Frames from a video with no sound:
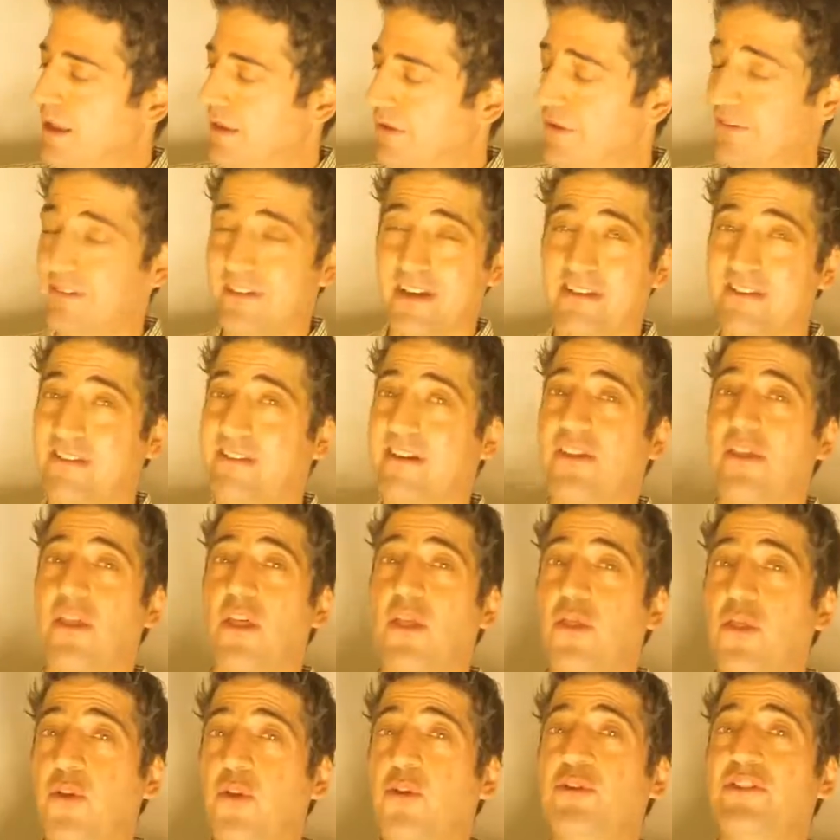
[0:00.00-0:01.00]
This guy's done
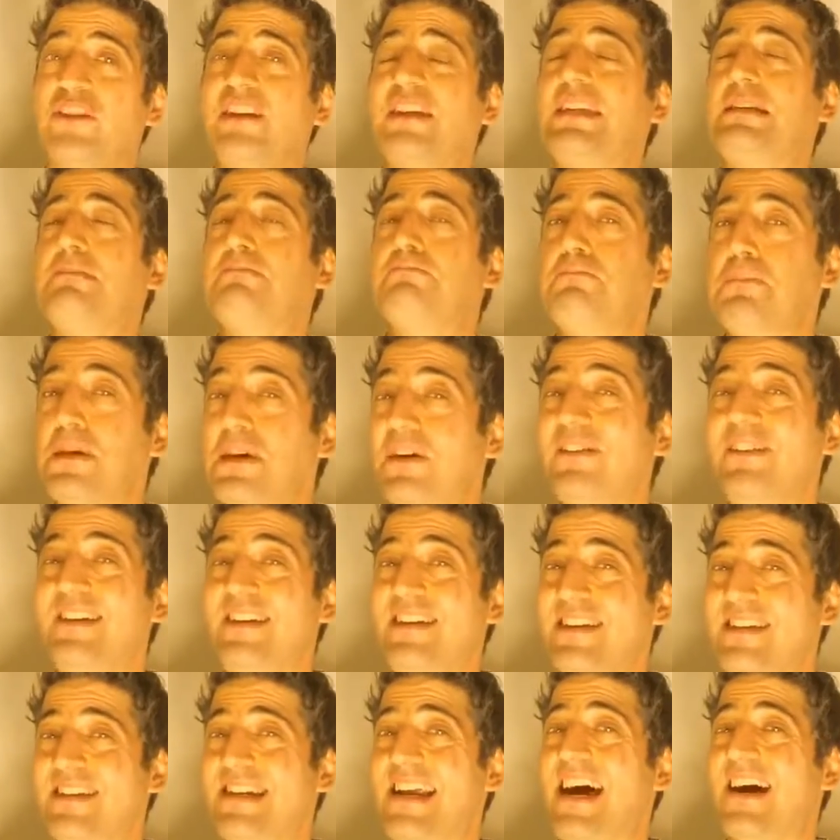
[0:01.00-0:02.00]
$13
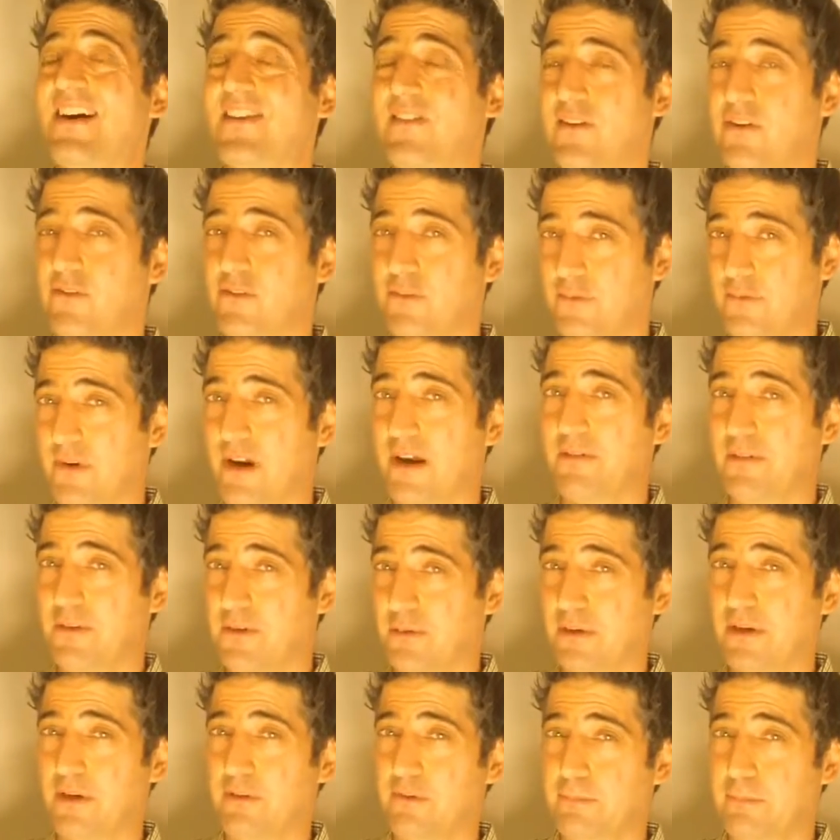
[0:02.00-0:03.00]
million of
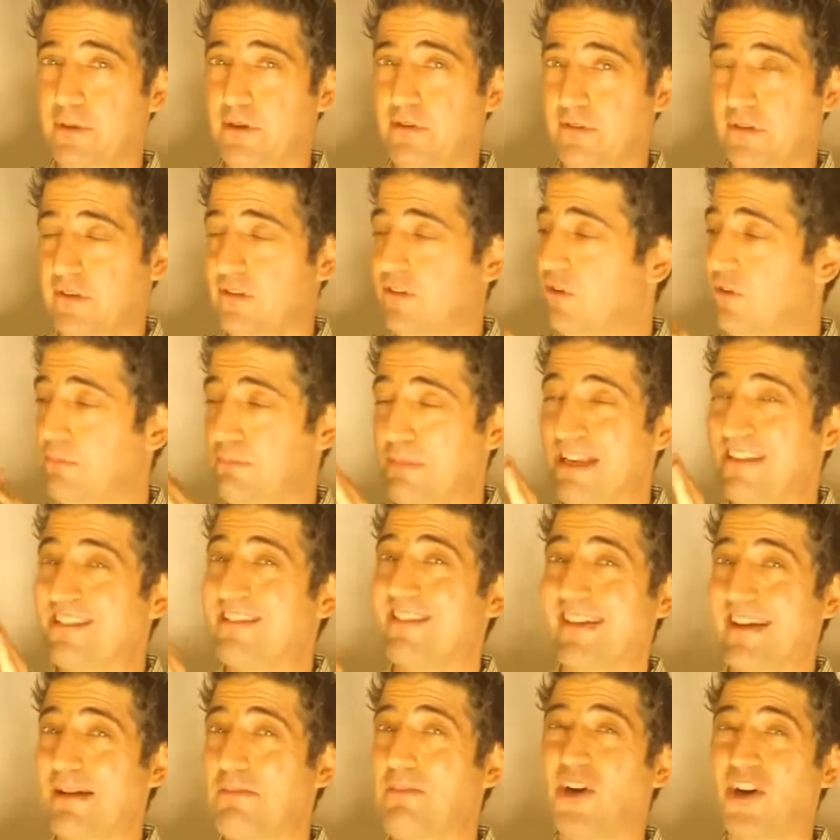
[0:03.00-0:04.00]
revenue in his business. He's
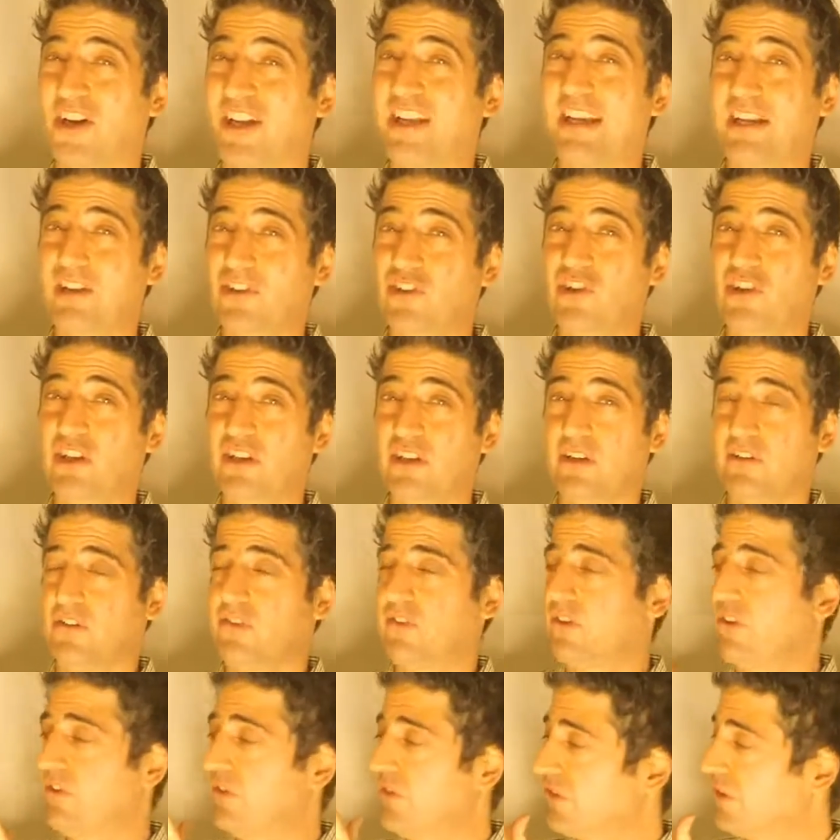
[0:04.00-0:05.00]
basically a marketing genius.
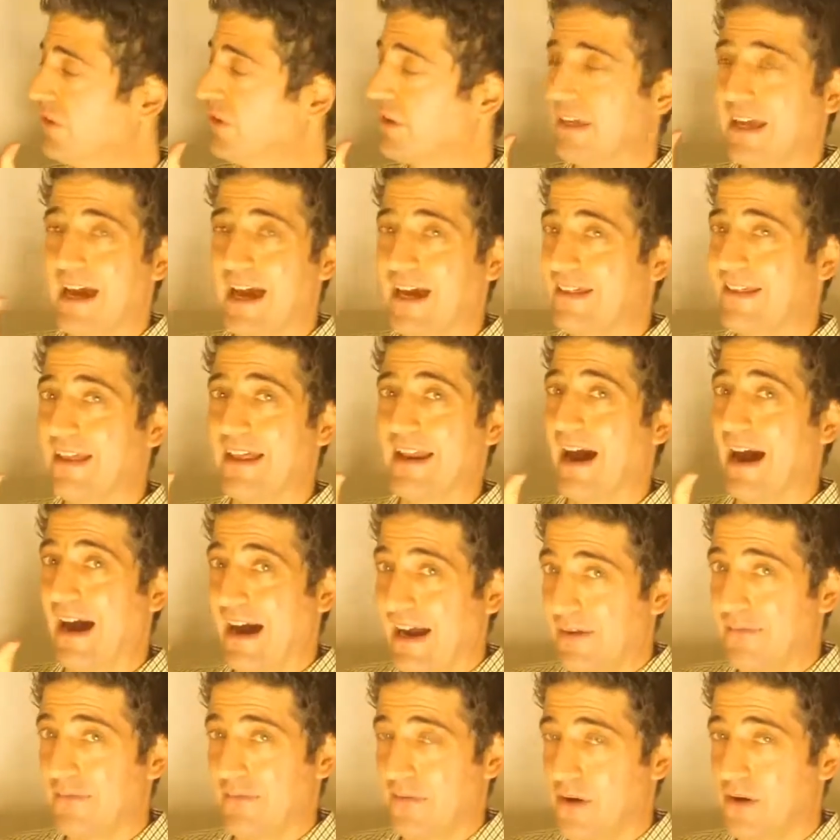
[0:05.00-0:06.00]
This is the guy that
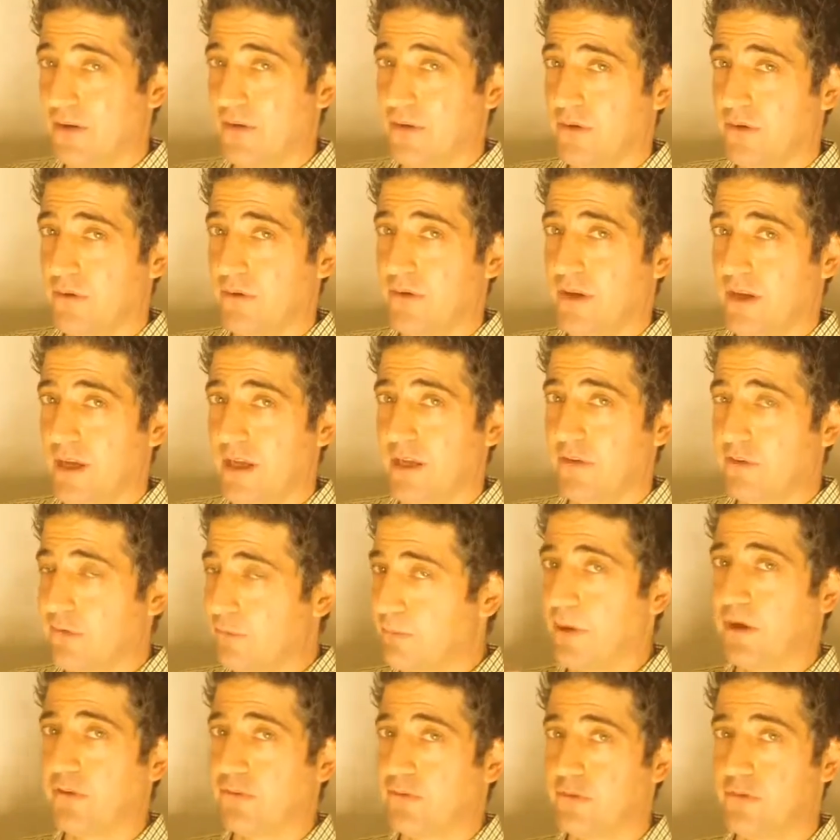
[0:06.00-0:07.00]
I followed to
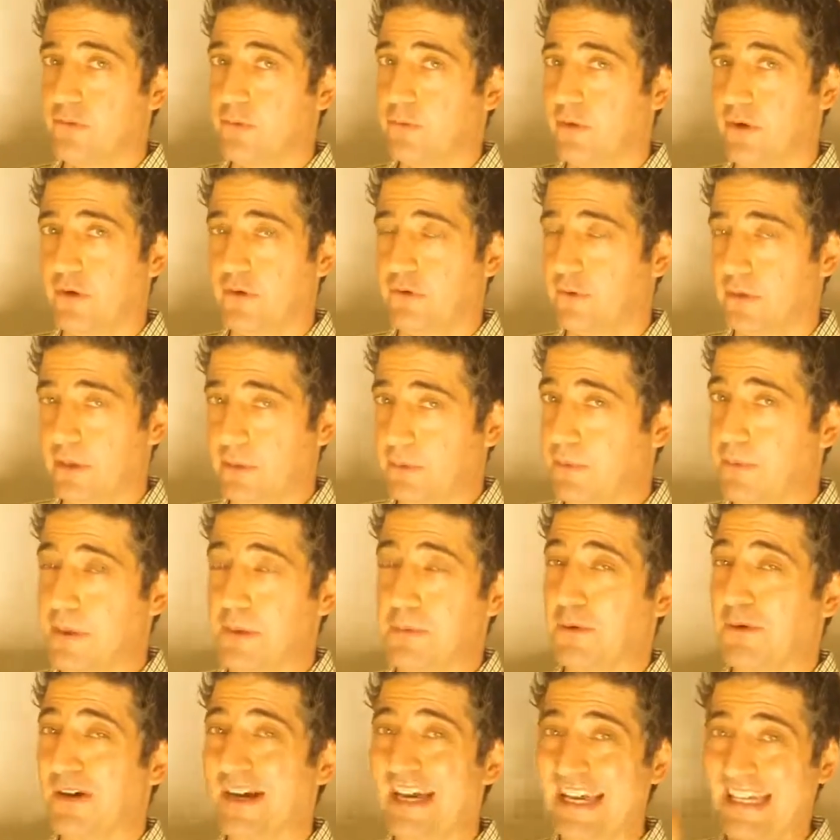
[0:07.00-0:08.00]
sponsor 221
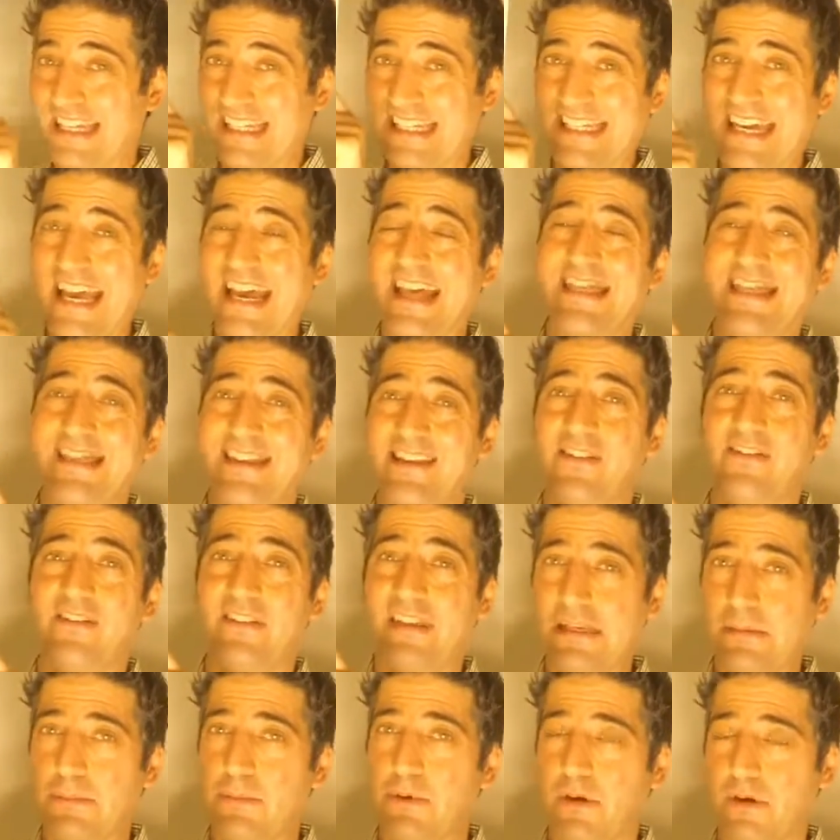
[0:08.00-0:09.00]
people. Get
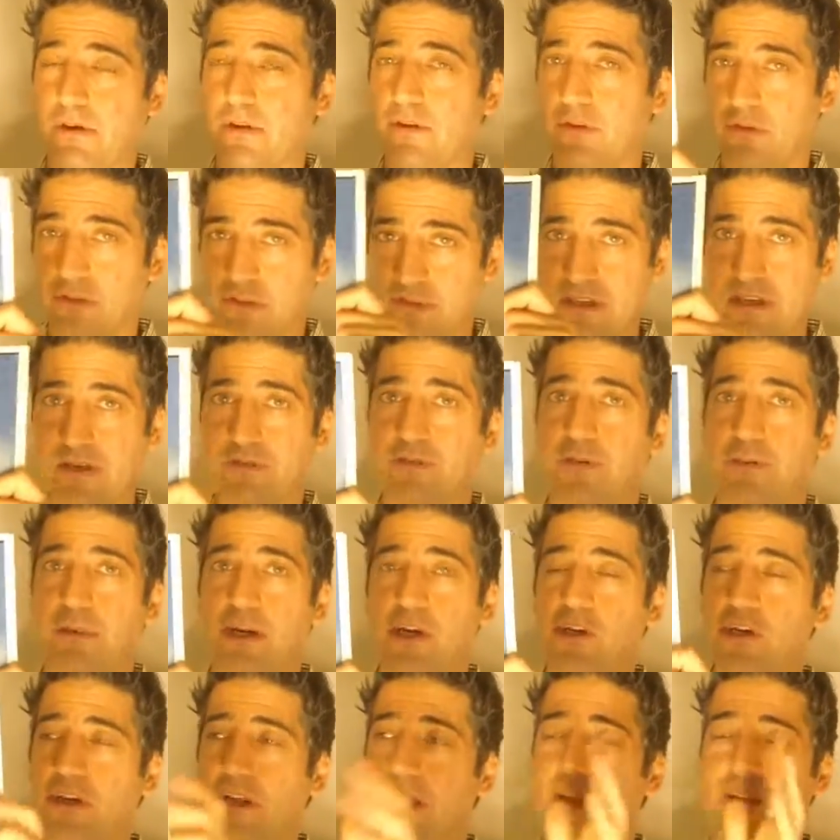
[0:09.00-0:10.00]
this ebook. You'll see
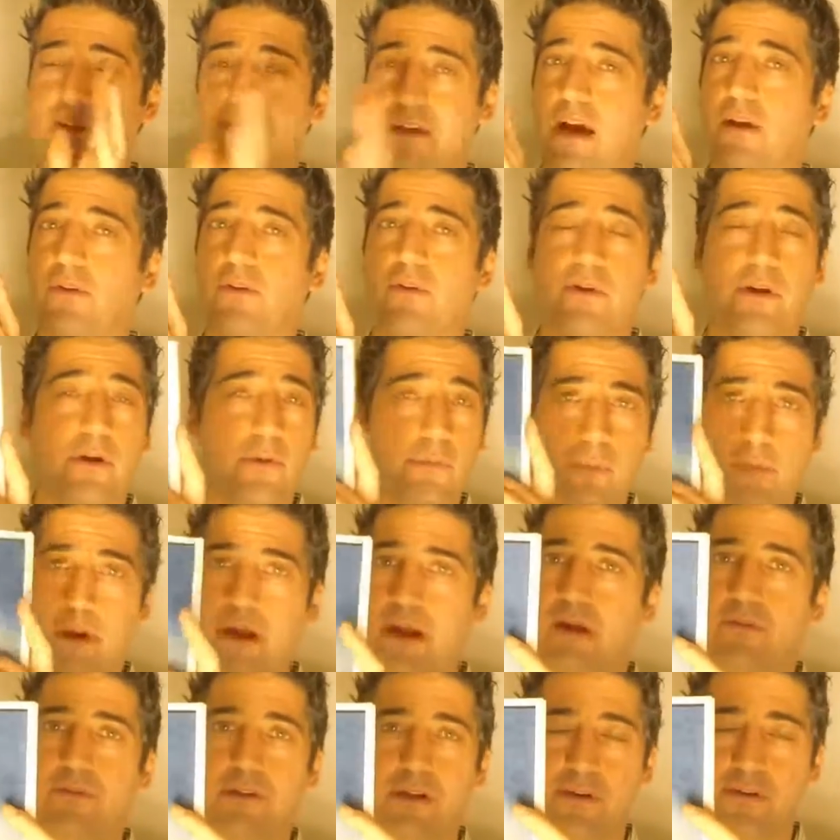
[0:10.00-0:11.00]
information how to download it
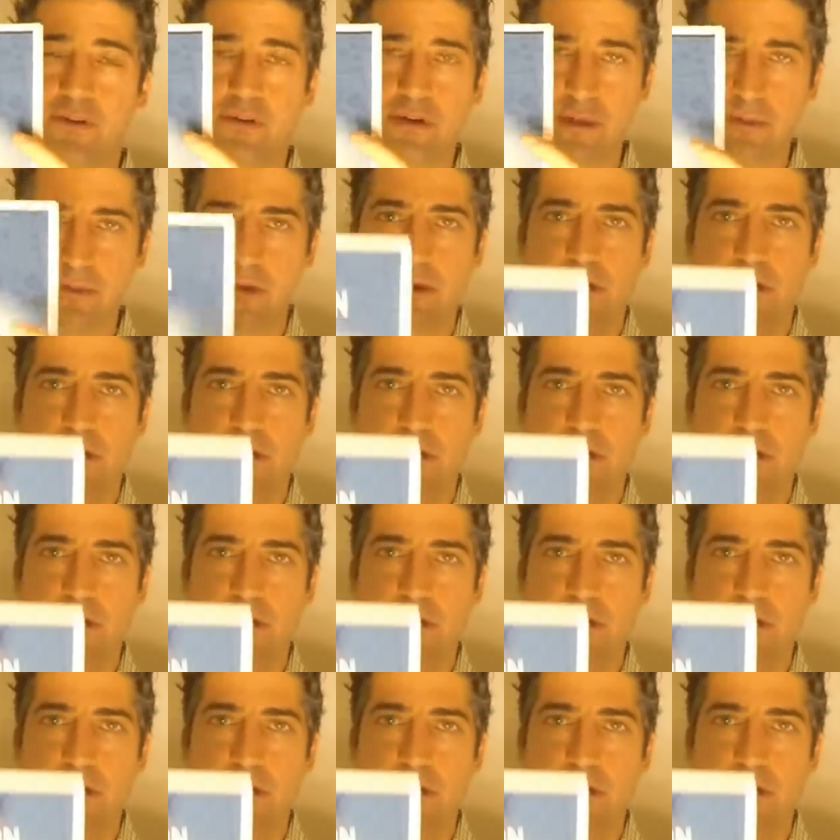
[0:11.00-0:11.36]
right after you enter your